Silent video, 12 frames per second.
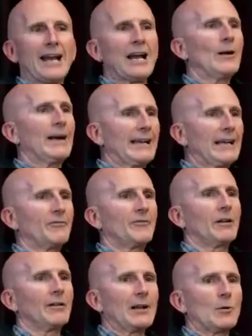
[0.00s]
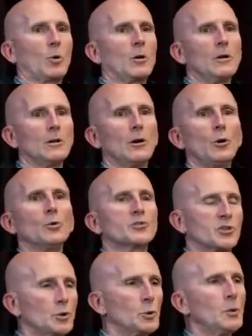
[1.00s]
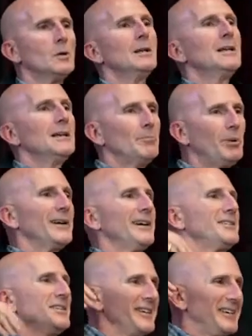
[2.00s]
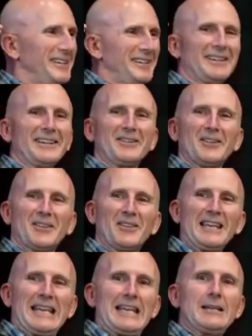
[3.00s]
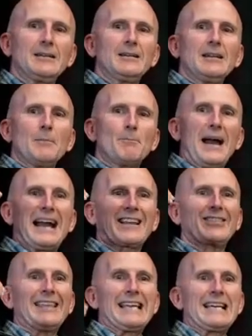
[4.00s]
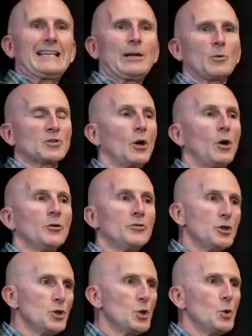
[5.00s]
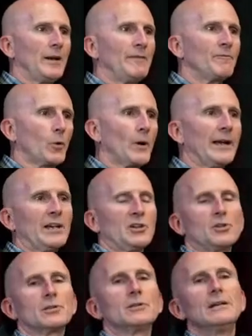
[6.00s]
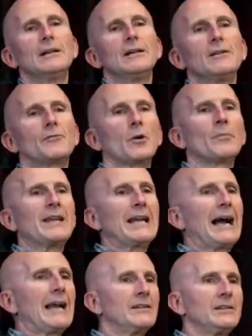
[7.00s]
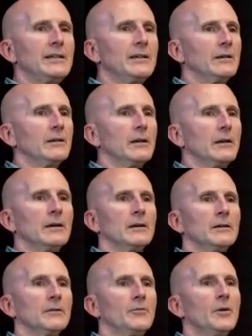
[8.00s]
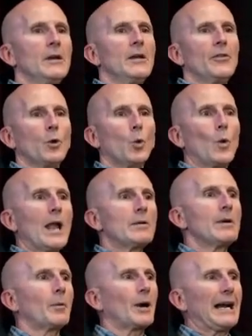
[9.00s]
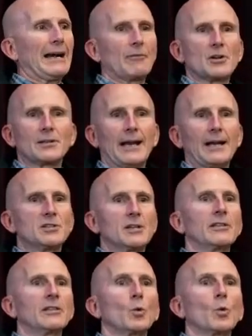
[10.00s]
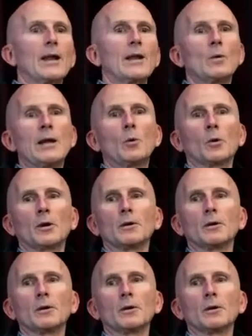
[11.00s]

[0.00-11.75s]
I kind of feel like we're all old school. But uh, yeah, the back then it was all new and fresh from the idea of the way we were advertising, the way we were,